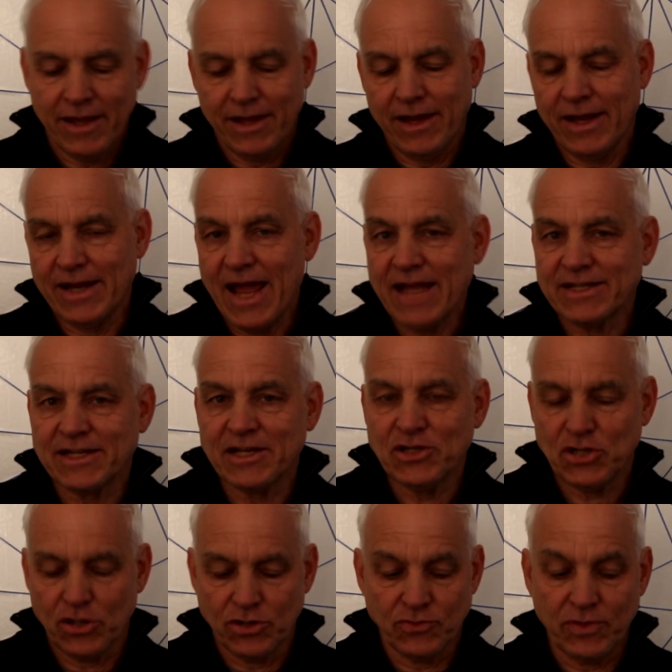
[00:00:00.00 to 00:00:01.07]
In essence,
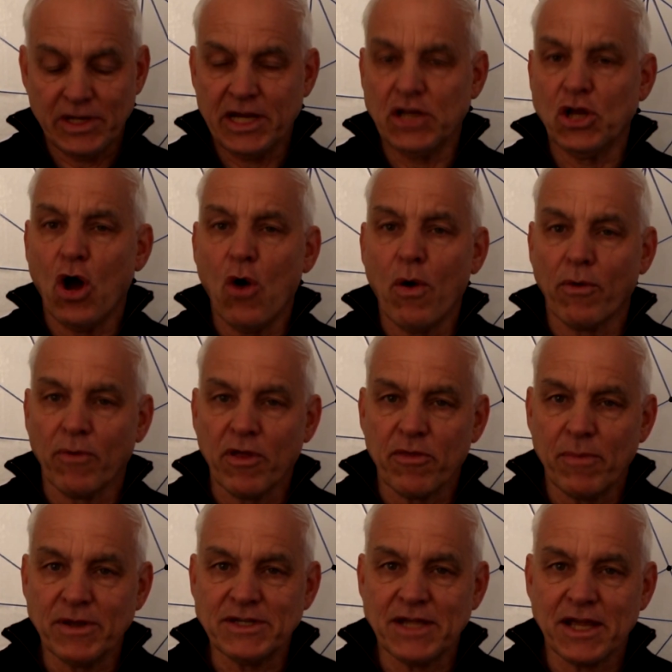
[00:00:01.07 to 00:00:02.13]
there's really no
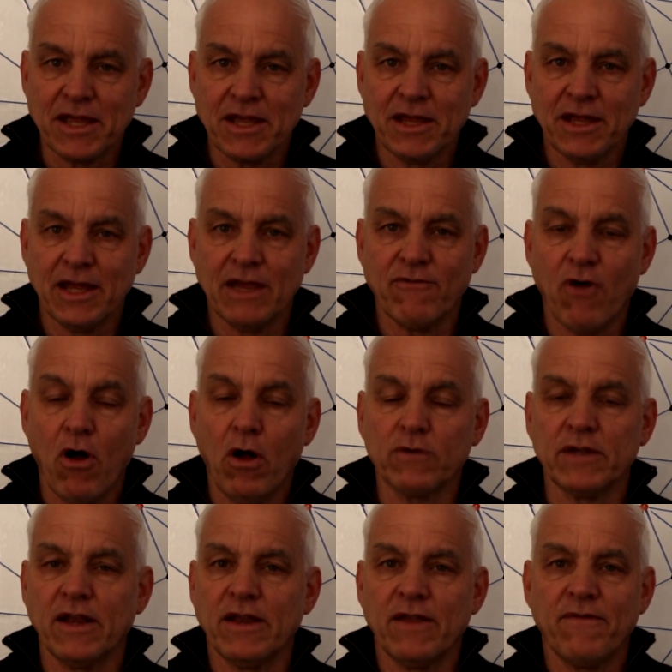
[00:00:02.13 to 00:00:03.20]
arithmetic involved,
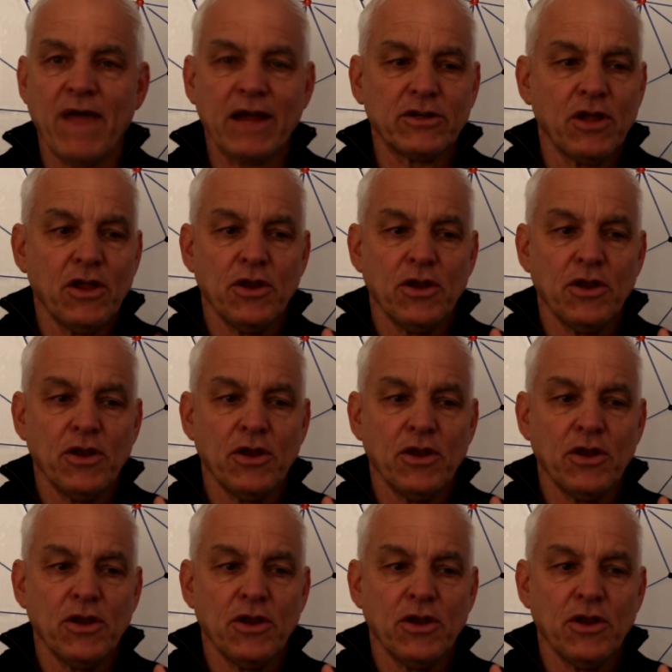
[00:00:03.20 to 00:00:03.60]
and in fact,